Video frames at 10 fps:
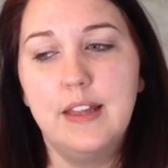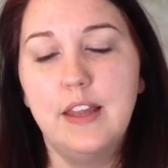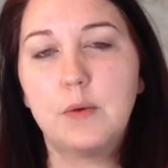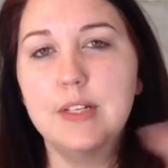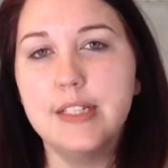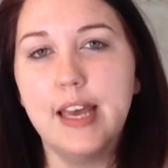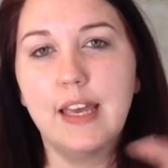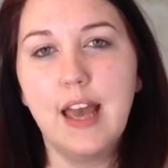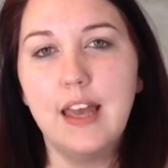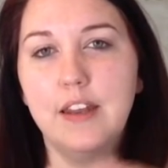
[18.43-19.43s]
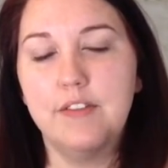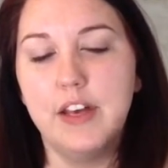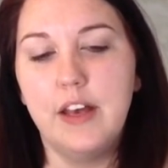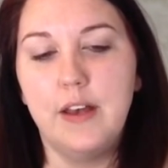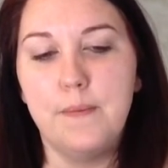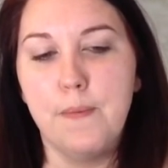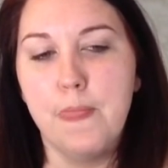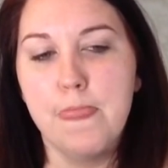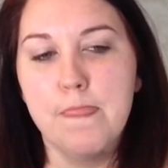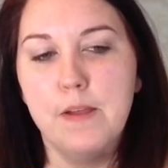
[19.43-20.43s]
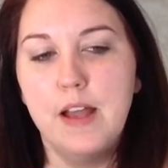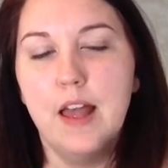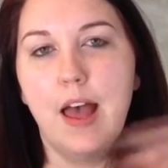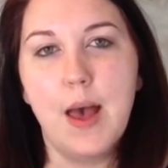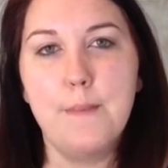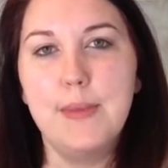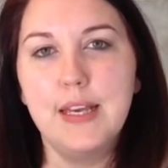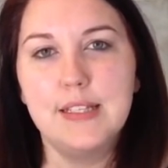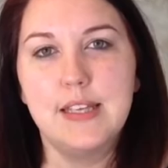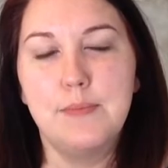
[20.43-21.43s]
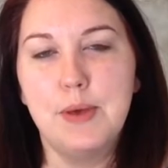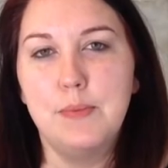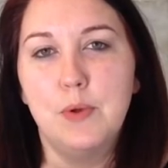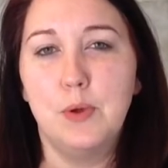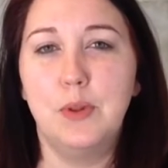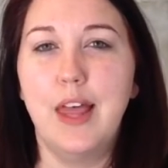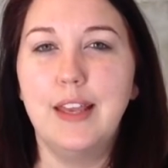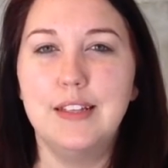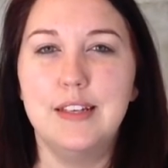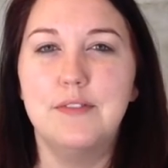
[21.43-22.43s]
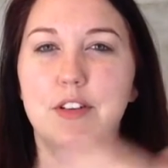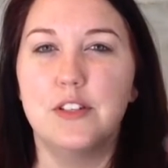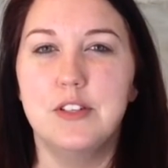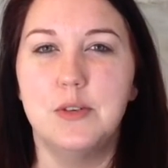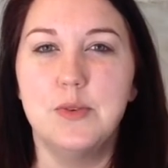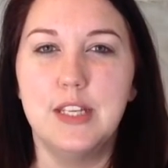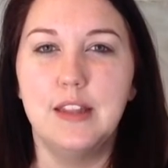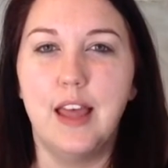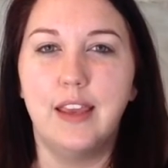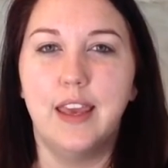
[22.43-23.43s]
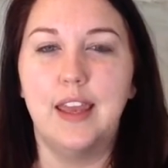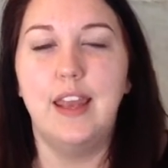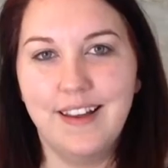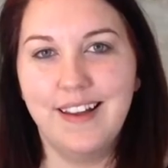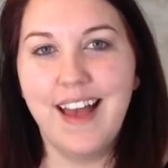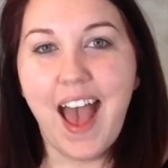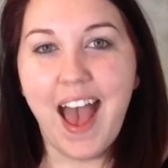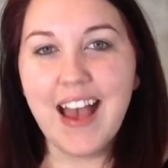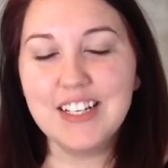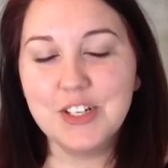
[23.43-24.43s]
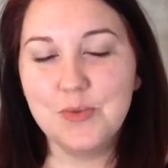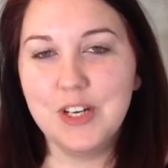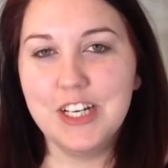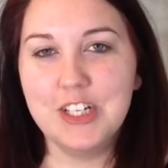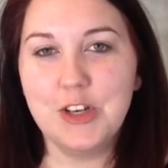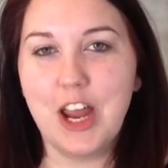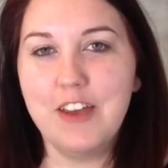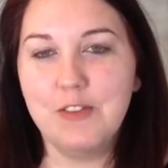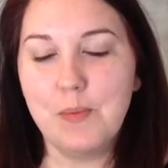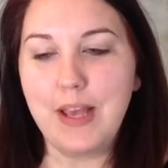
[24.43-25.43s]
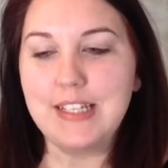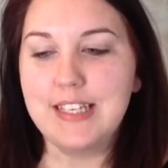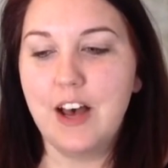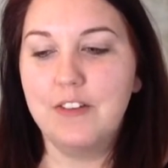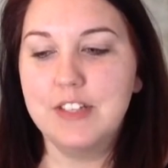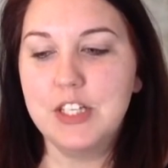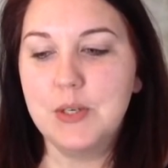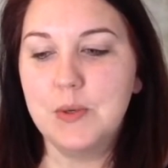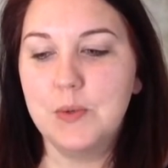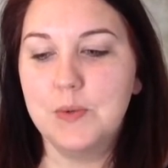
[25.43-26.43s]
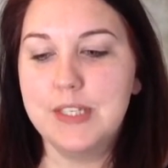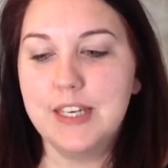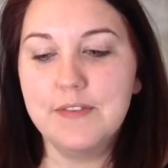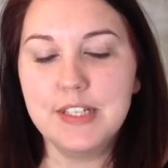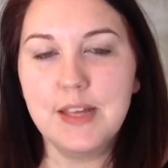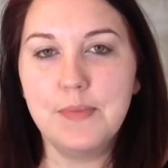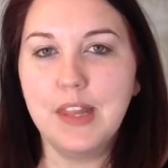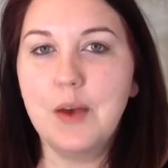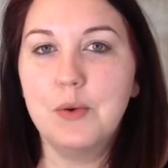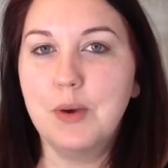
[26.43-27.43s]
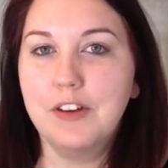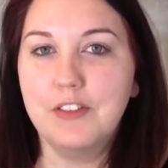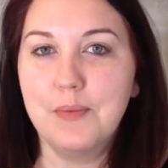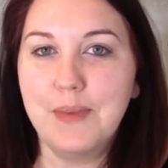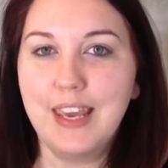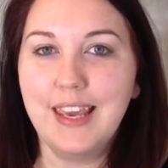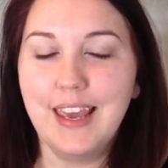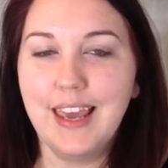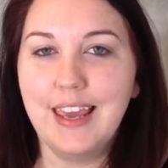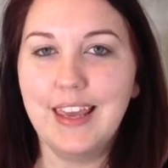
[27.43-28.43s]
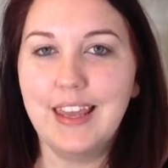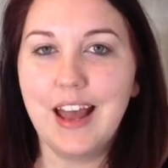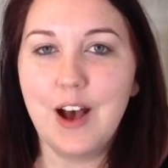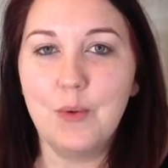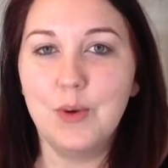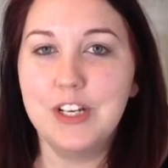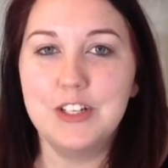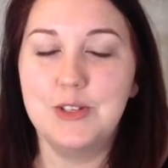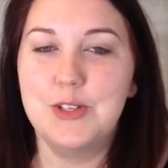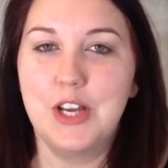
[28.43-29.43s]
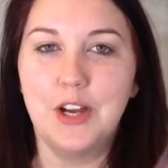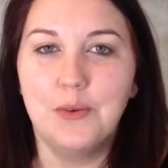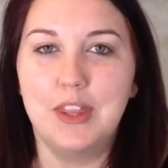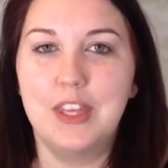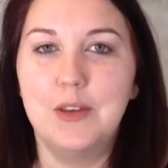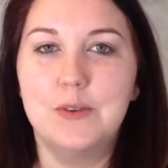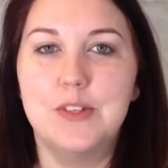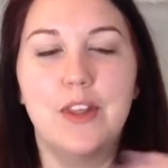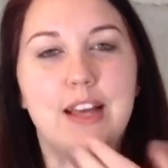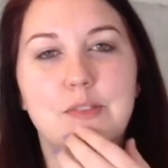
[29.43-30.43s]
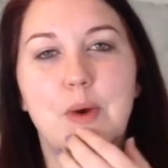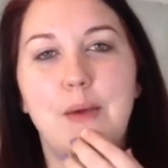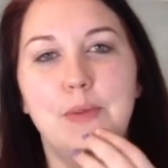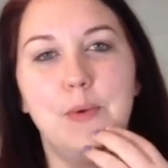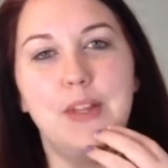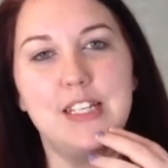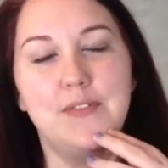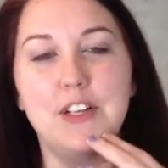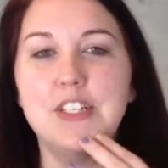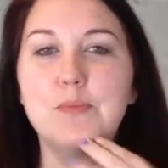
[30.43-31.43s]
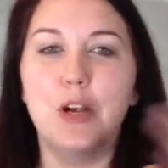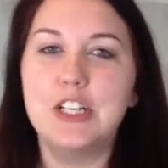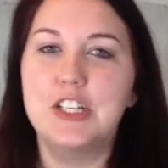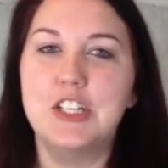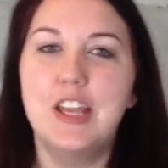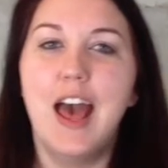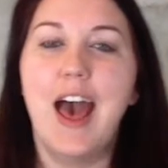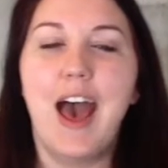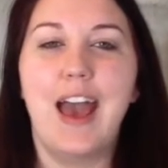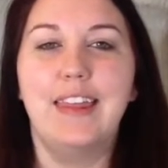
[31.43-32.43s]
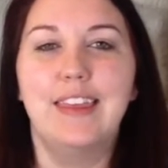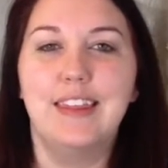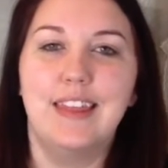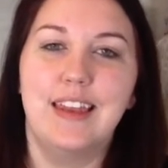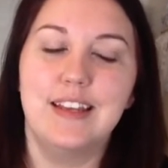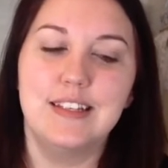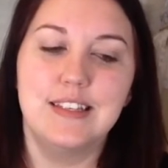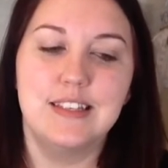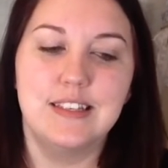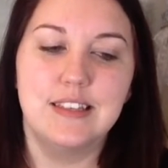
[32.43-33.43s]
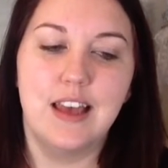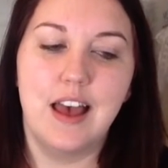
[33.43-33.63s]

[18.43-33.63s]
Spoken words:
there was like kind of a mix of people who liked it versus who didn't like it. I just wanted to try it for myself to see if it's something that would work for me, and I wanted to share it with you, so that's why I'm doing this first impression. I think that it's